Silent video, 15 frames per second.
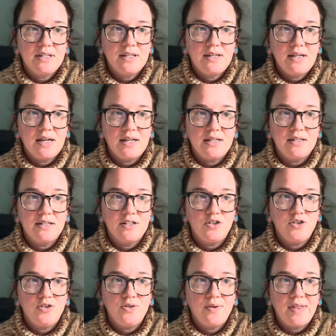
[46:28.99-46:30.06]
can
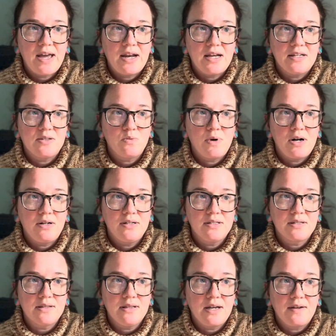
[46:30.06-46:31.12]
do that as well as
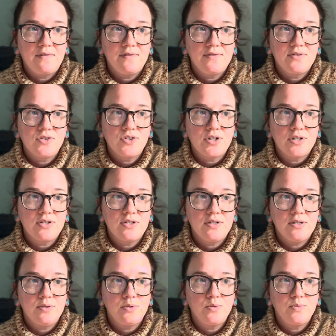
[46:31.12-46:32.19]
life starts
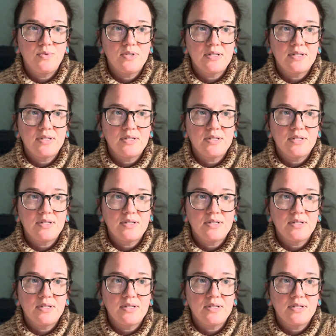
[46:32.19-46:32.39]
to